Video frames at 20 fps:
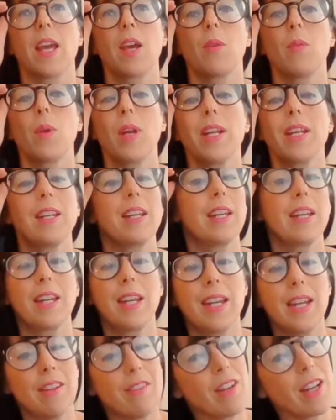when
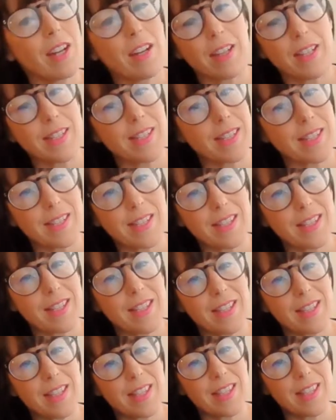he realizes
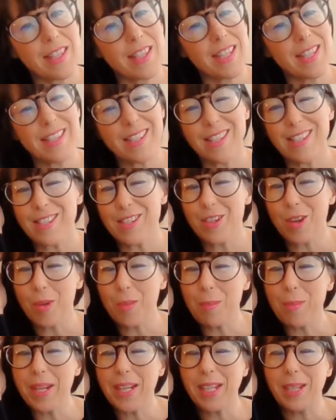this is
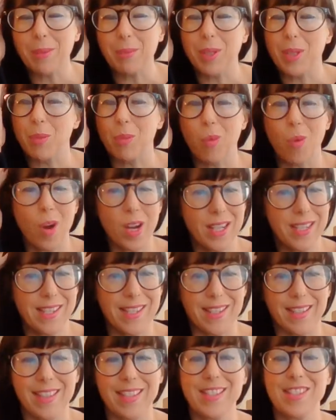not making me
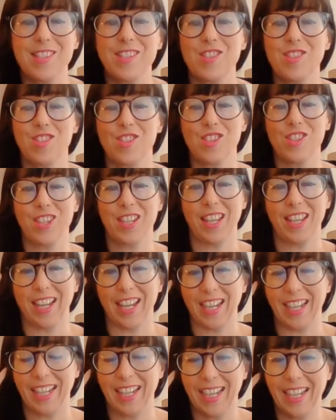wiser, this is just going
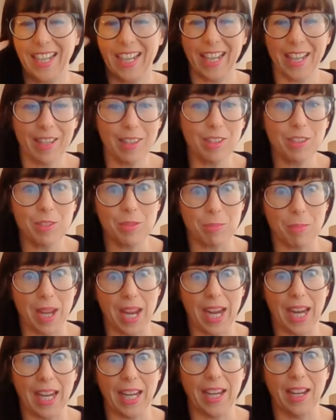to kill
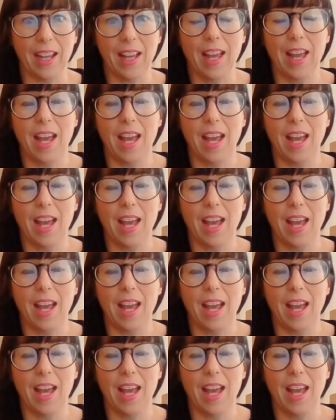me.